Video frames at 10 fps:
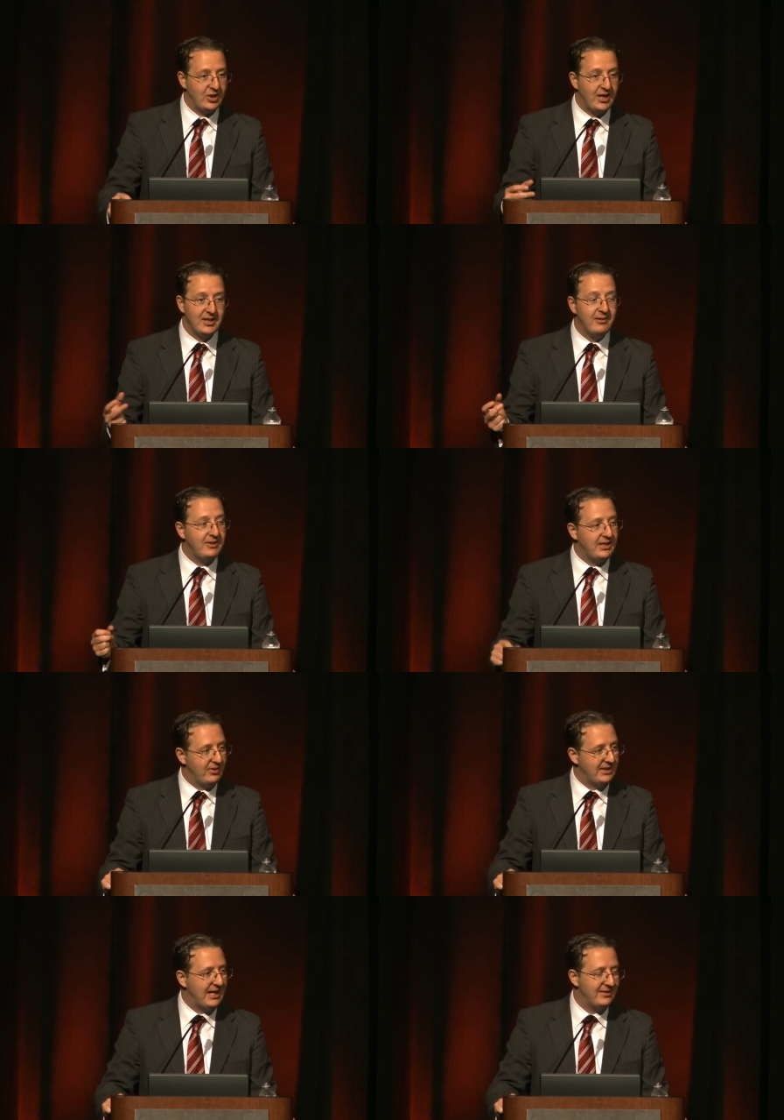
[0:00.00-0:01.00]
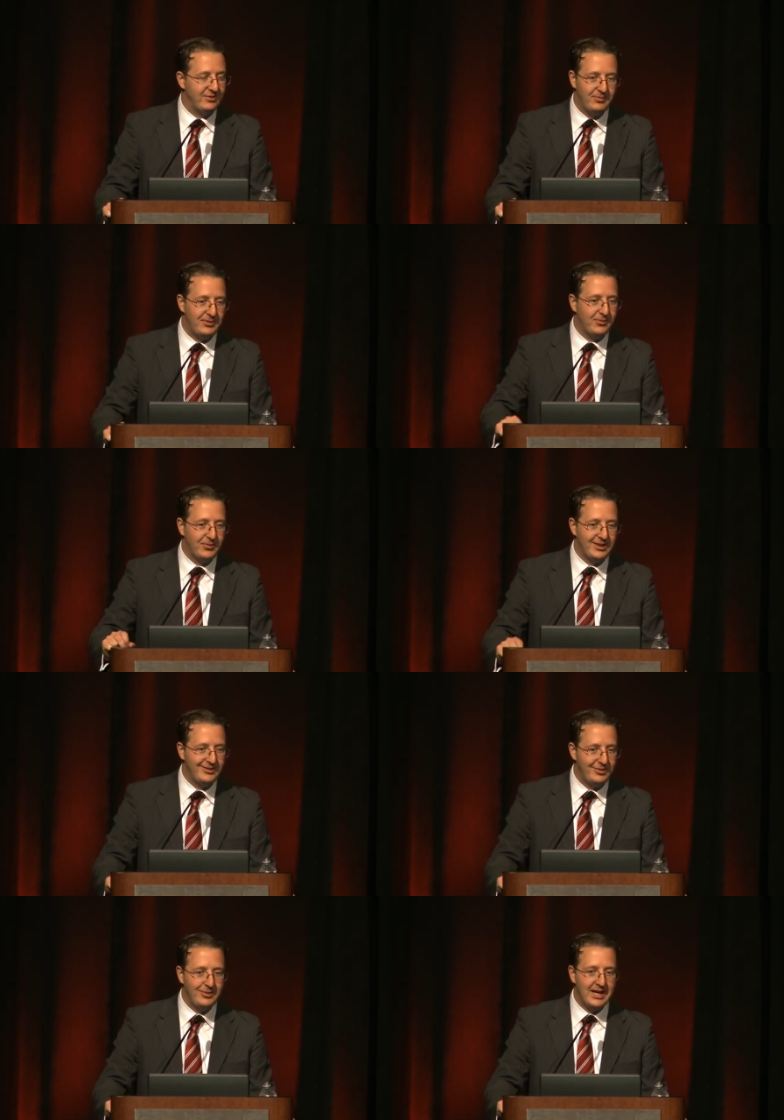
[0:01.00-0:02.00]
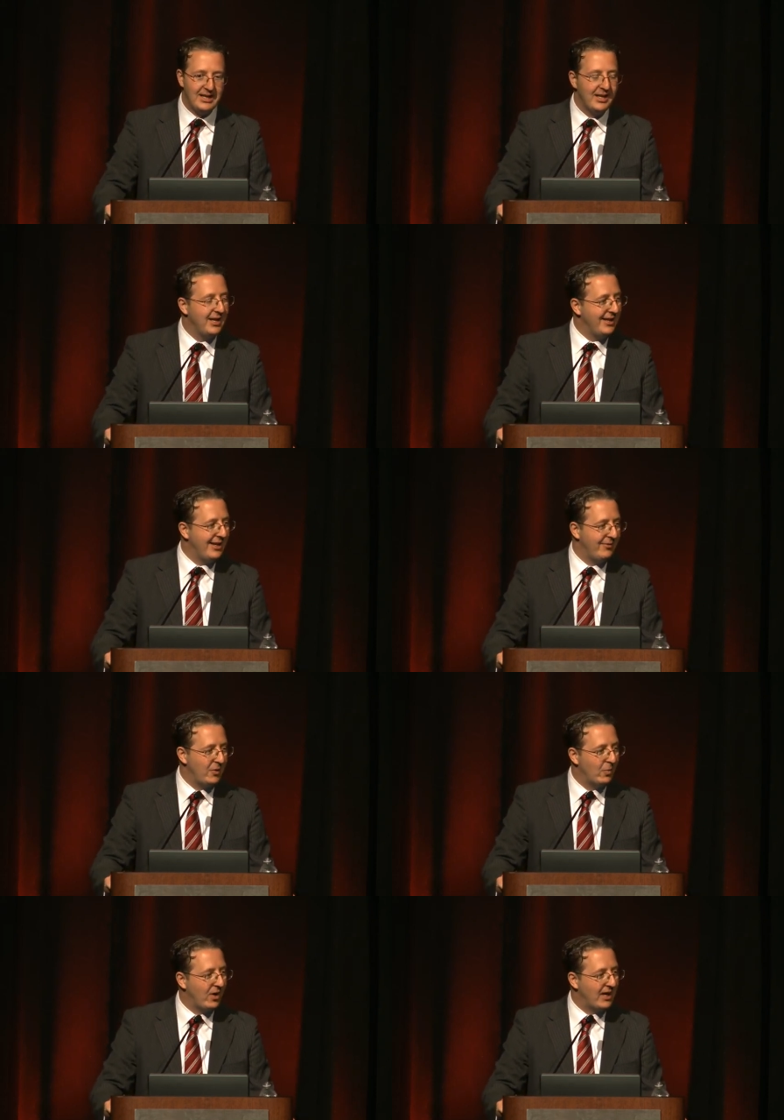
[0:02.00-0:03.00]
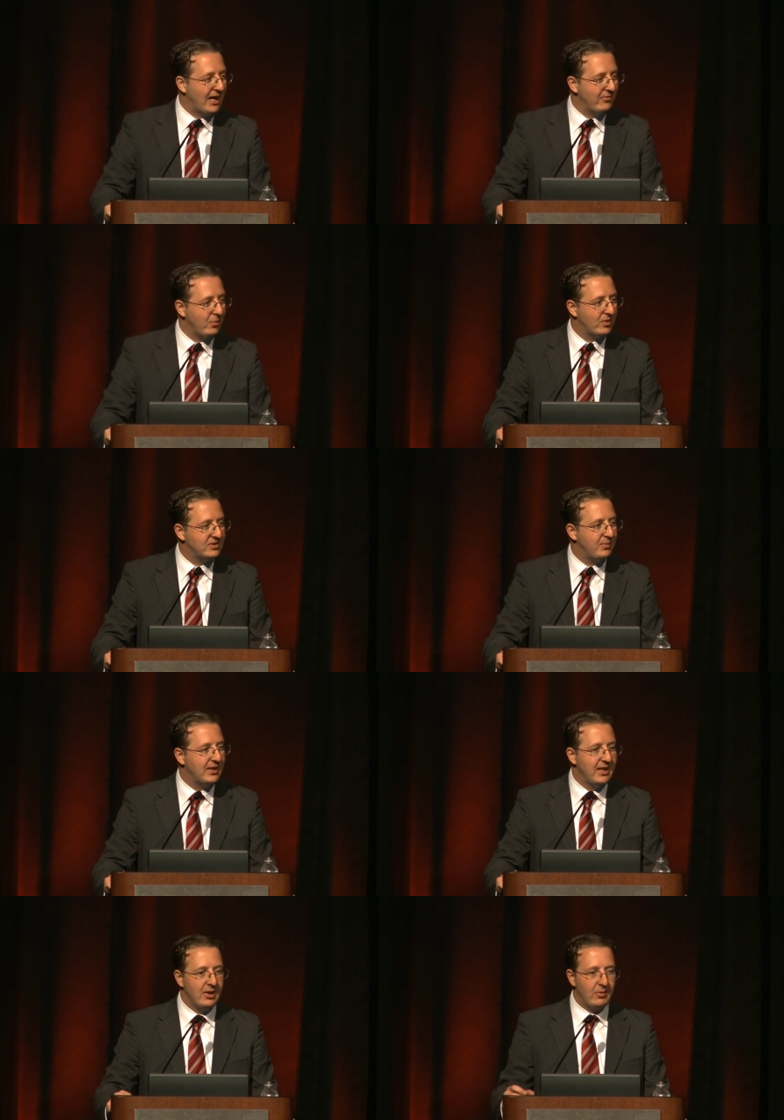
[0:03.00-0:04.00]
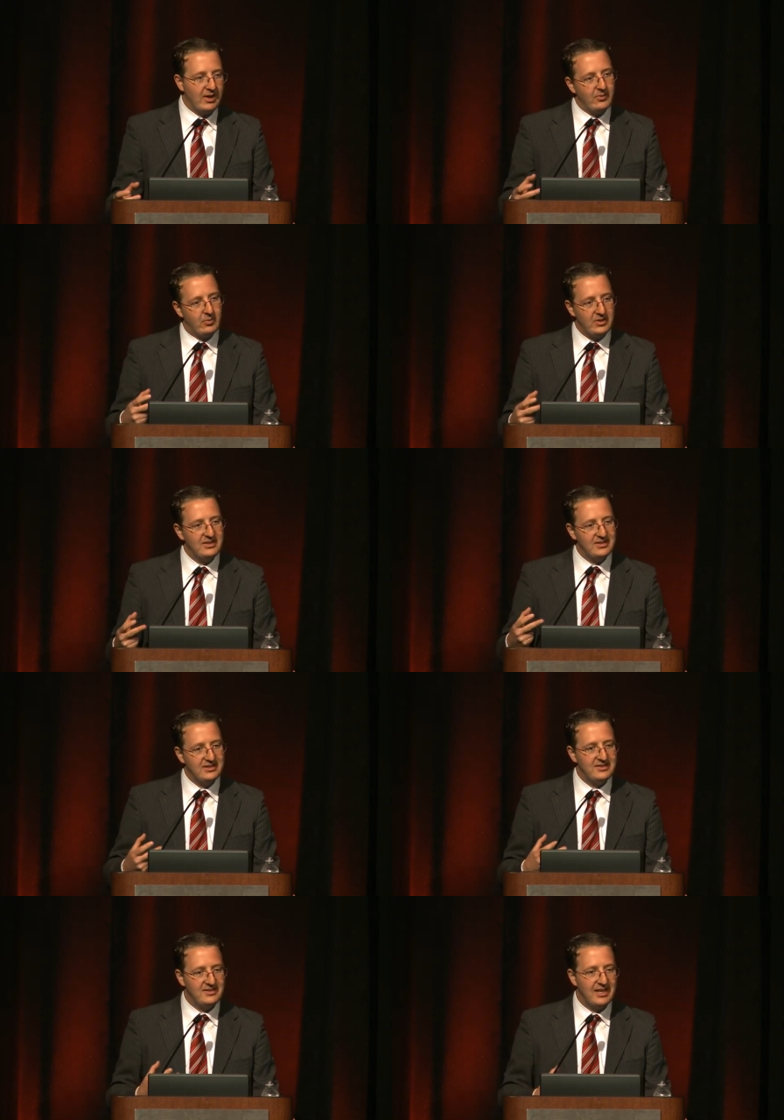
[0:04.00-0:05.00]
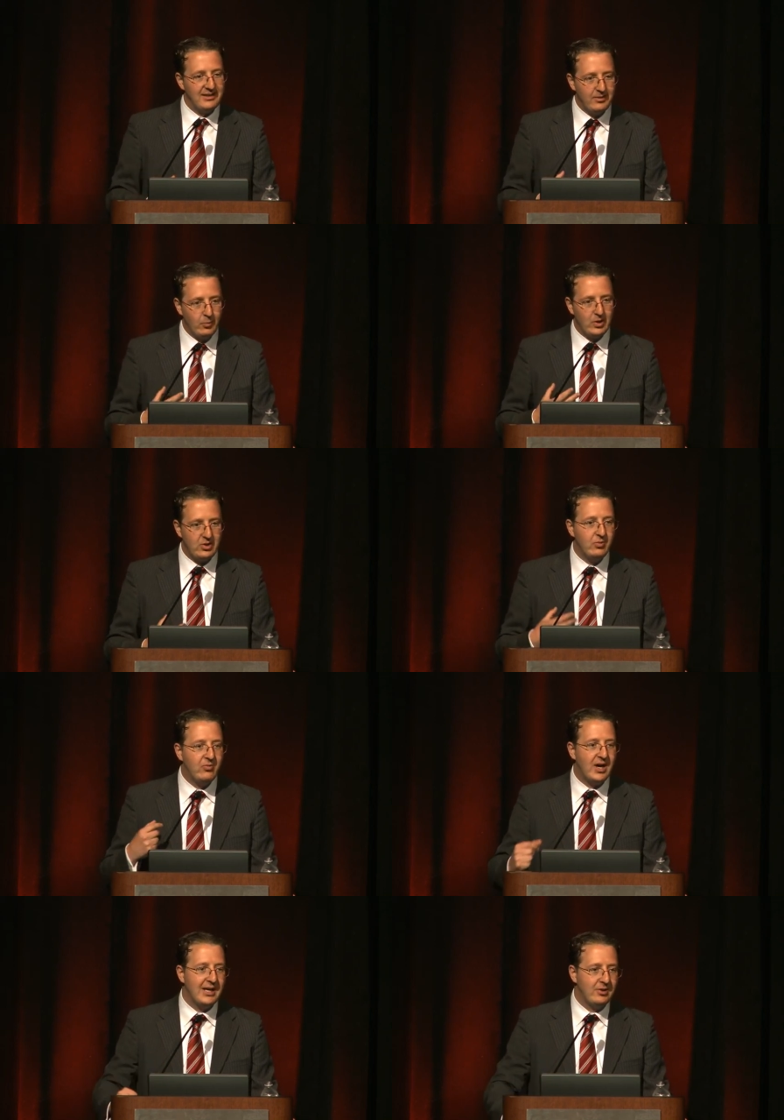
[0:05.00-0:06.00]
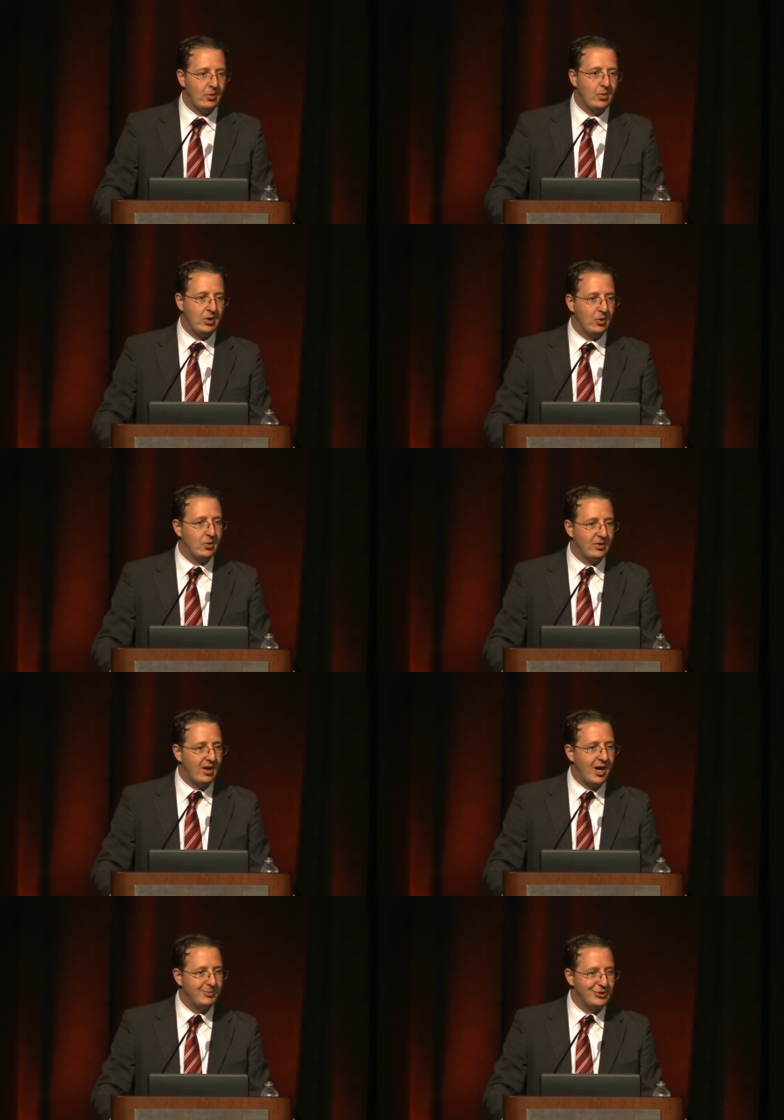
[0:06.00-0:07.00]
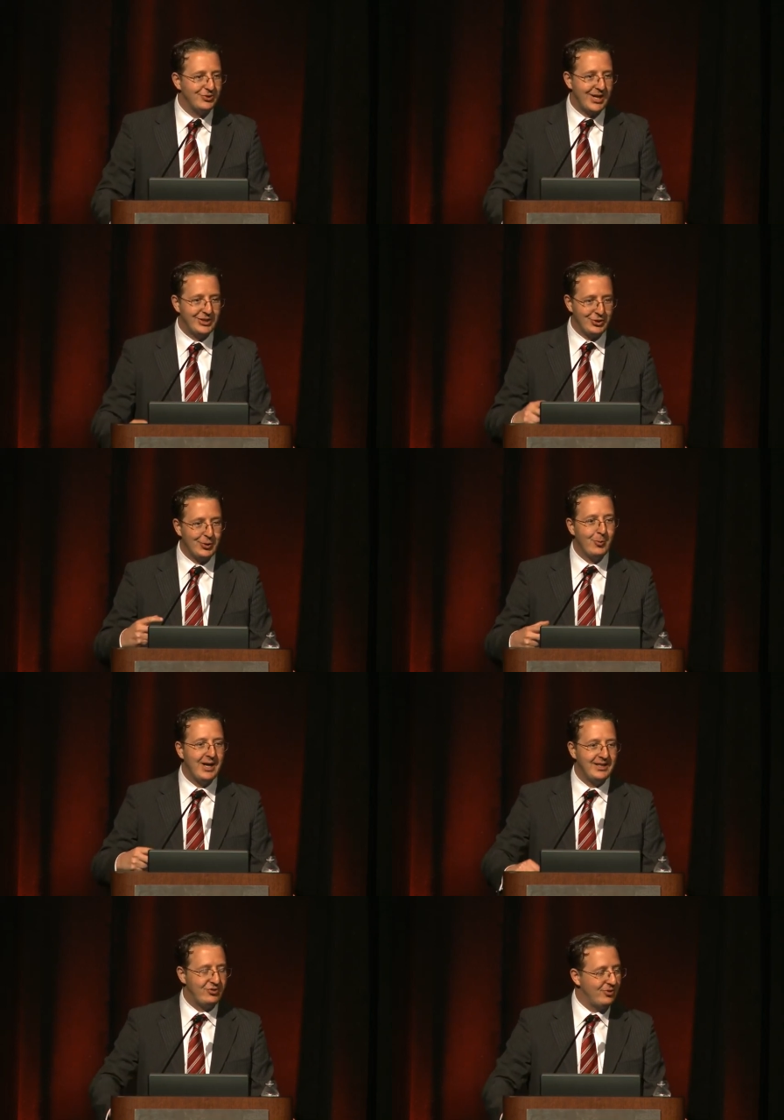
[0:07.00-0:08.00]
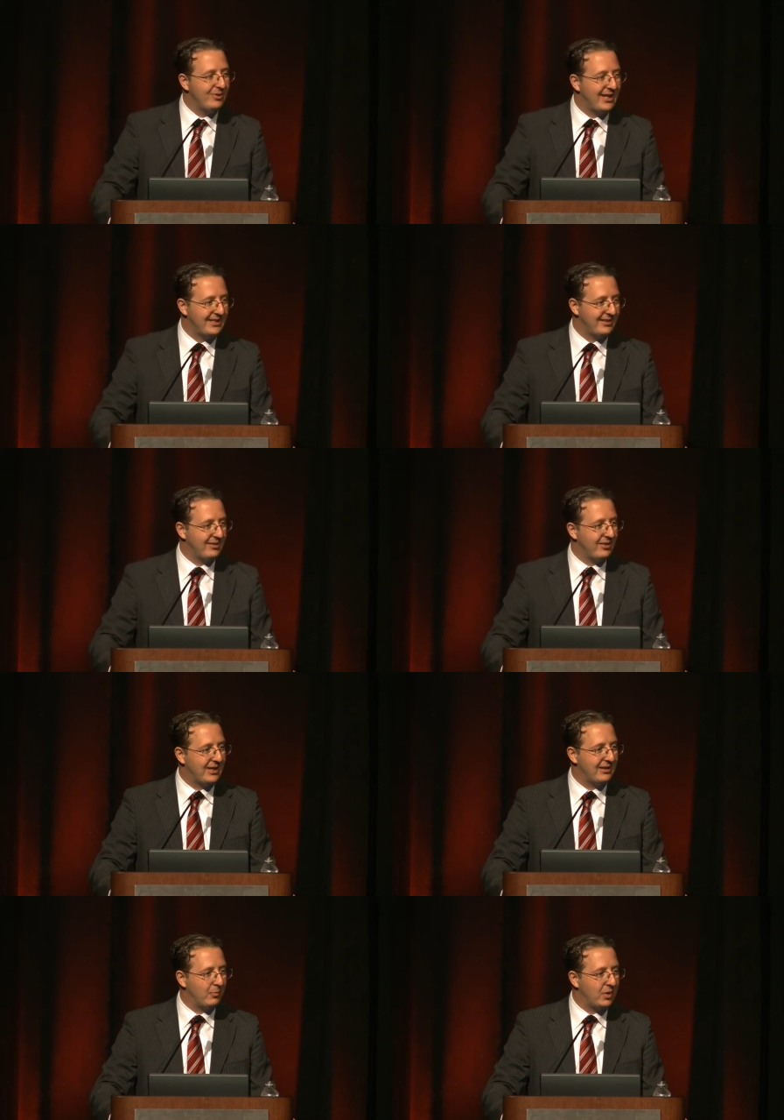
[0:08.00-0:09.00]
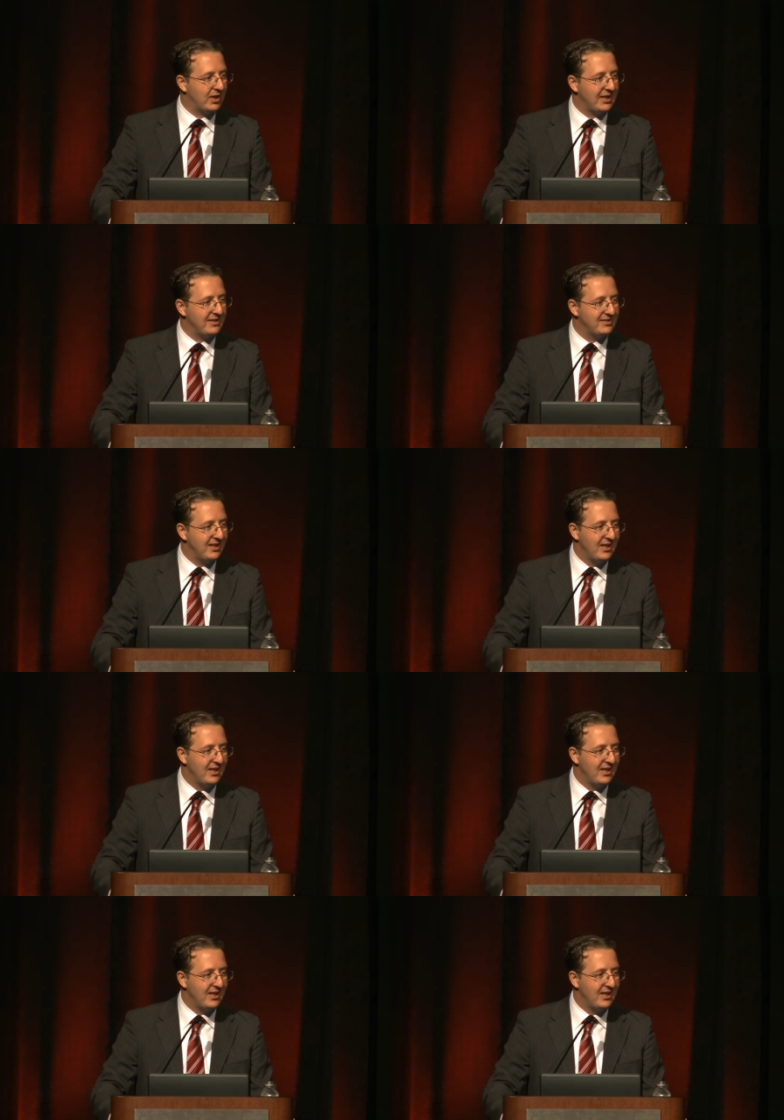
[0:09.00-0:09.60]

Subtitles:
And I love hearing that, and you feel free to do that if you want afterwards. But the reason is that when you find your option strategy, your way that you like to look at the markets,